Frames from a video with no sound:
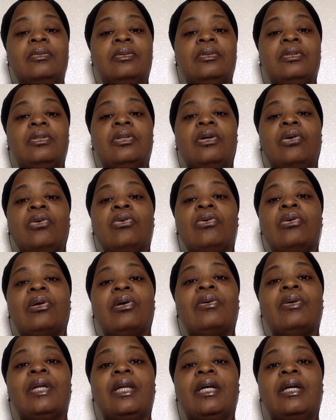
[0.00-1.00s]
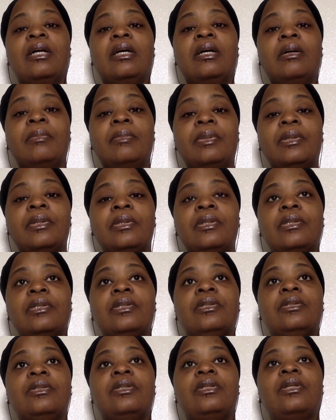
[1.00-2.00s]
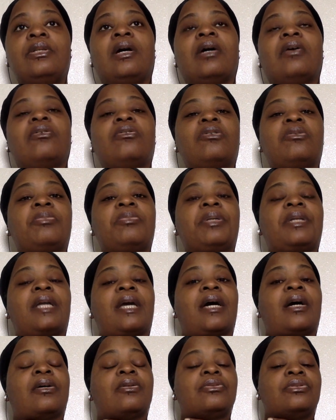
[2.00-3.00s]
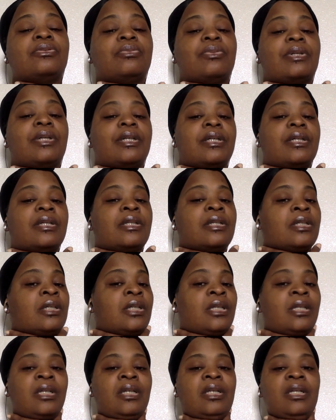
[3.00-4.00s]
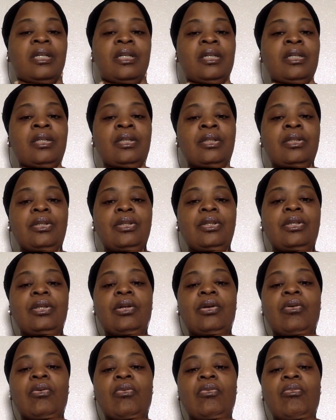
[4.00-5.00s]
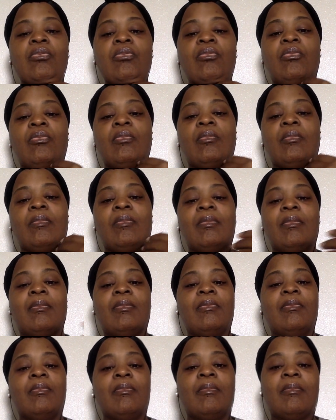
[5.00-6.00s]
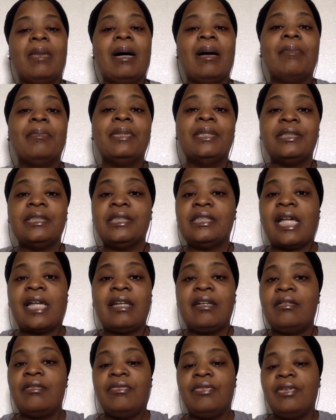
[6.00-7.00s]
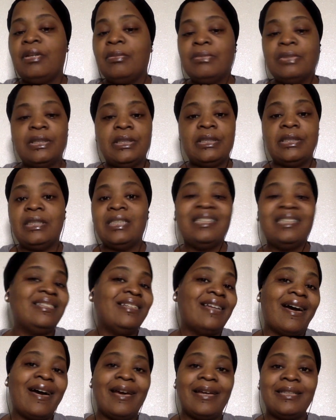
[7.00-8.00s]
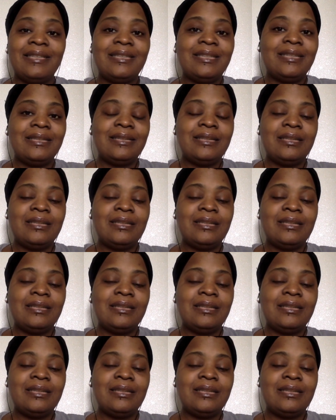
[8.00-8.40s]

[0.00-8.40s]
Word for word: You know, growing up, you know, I grew up in a house where you know, m- my mother's side of the family did not